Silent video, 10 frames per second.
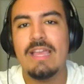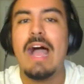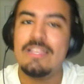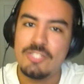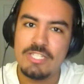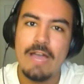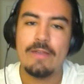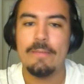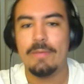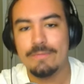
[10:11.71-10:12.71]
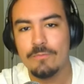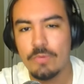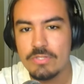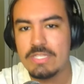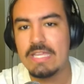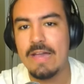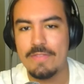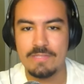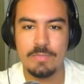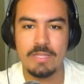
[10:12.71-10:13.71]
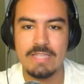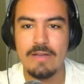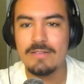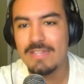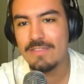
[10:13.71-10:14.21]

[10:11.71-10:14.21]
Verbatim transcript: I just doubt it. But we'll see how this plays out in the